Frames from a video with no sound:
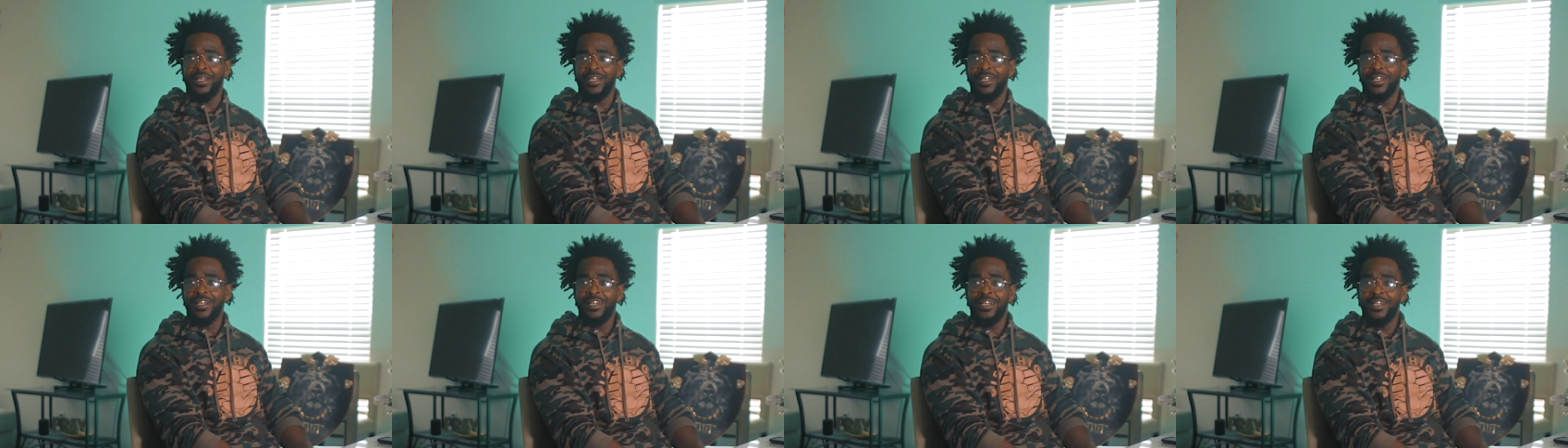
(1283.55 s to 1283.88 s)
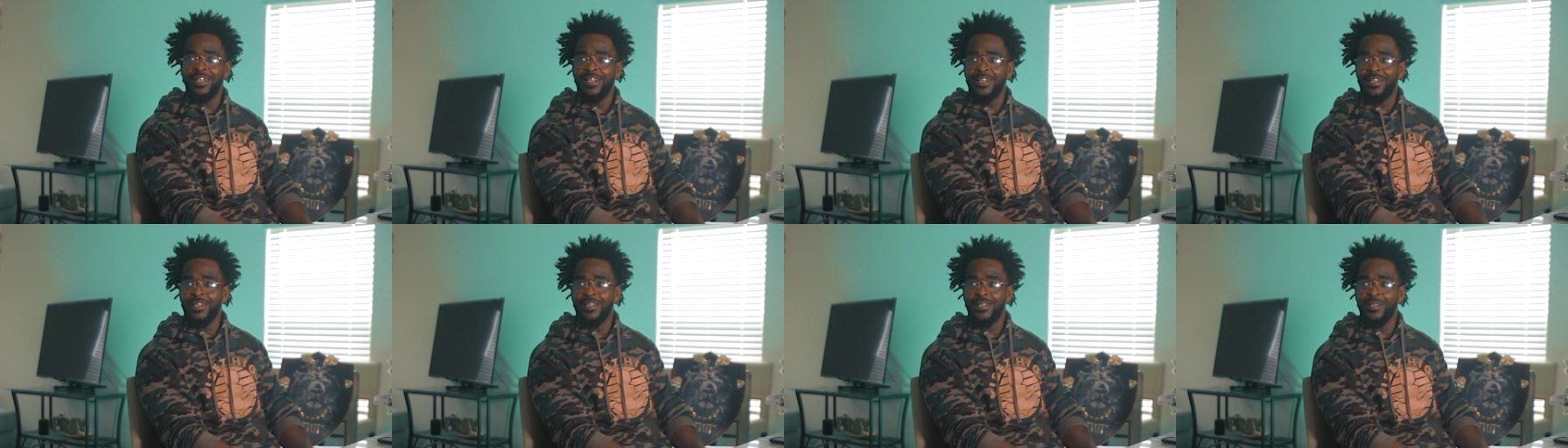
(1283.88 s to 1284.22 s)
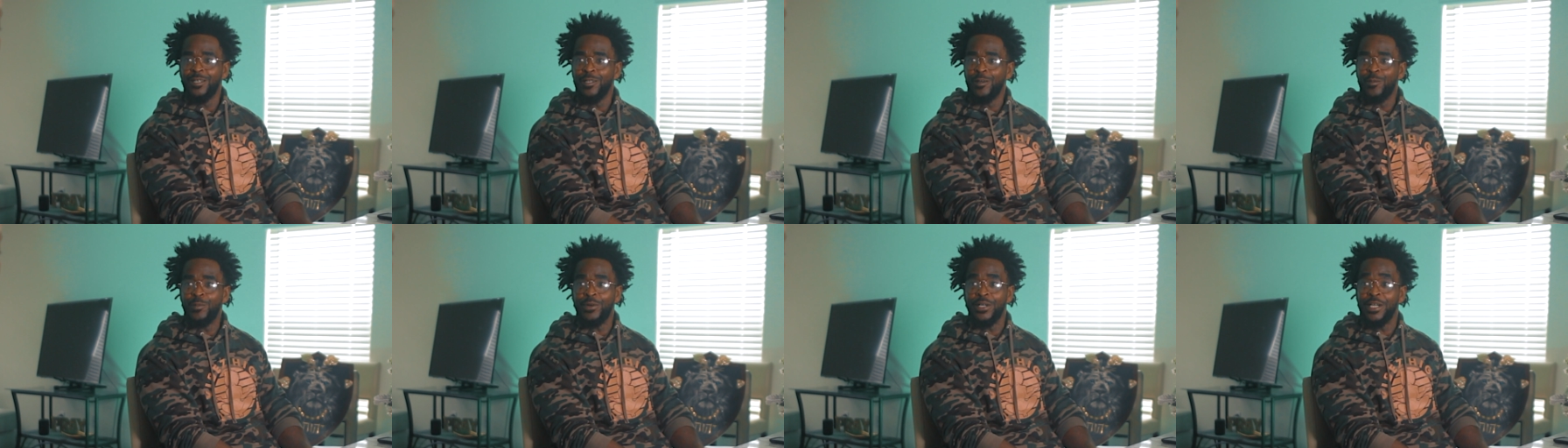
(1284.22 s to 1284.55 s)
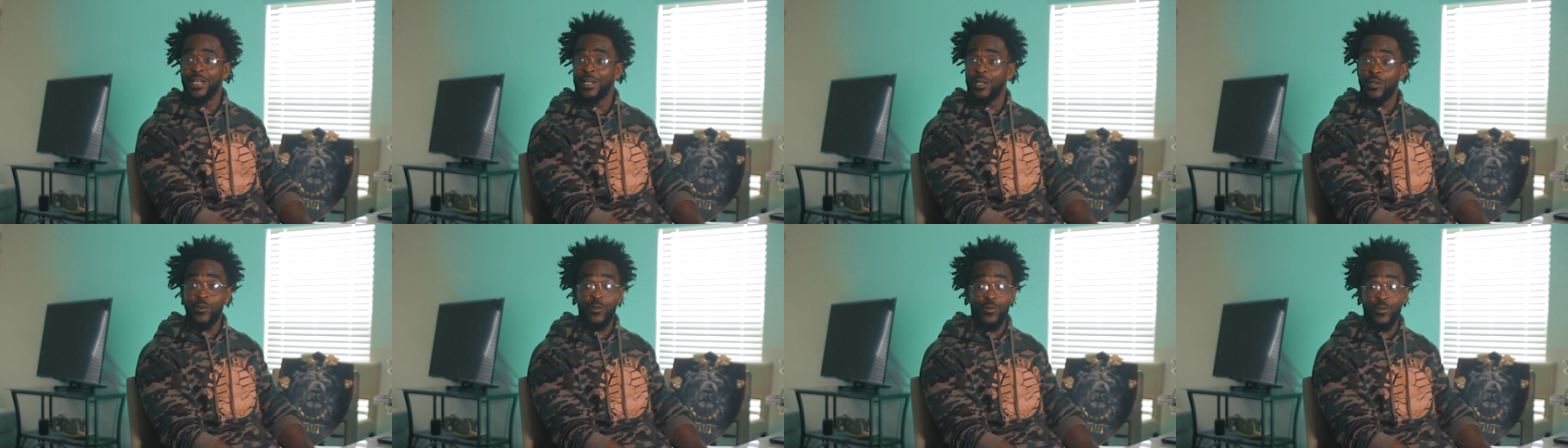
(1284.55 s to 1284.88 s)
Mm-hmm. But
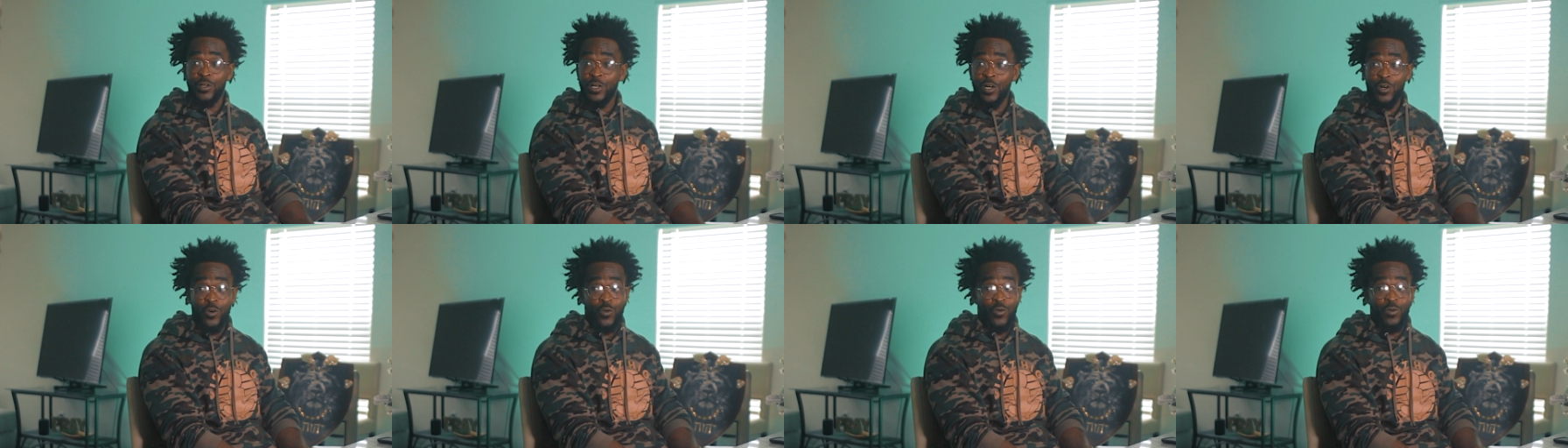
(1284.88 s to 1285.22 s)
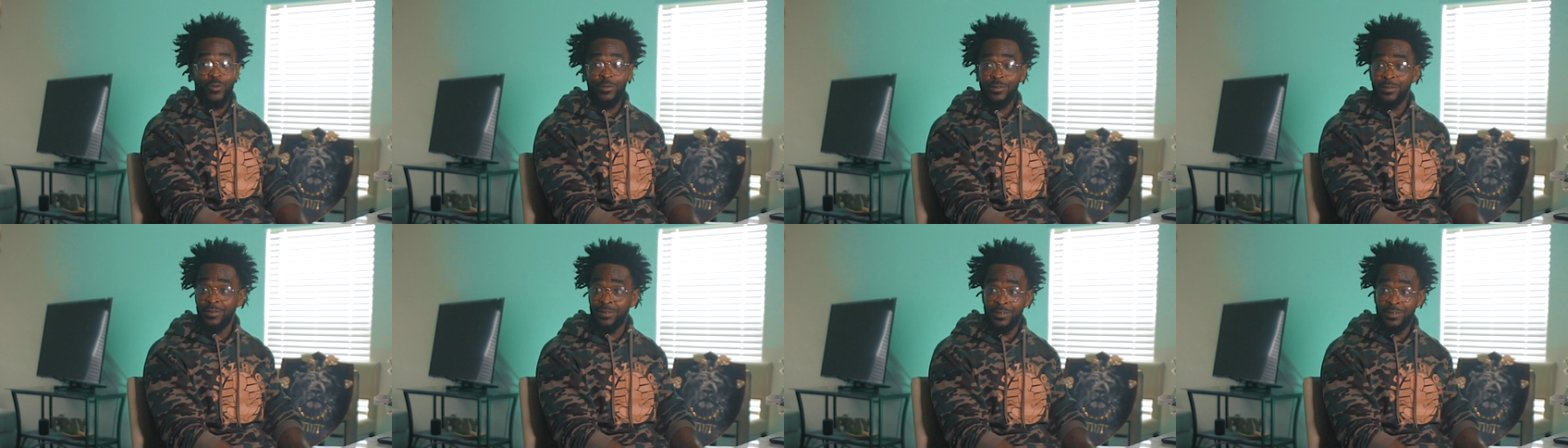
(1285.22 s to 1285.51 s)
they don't know.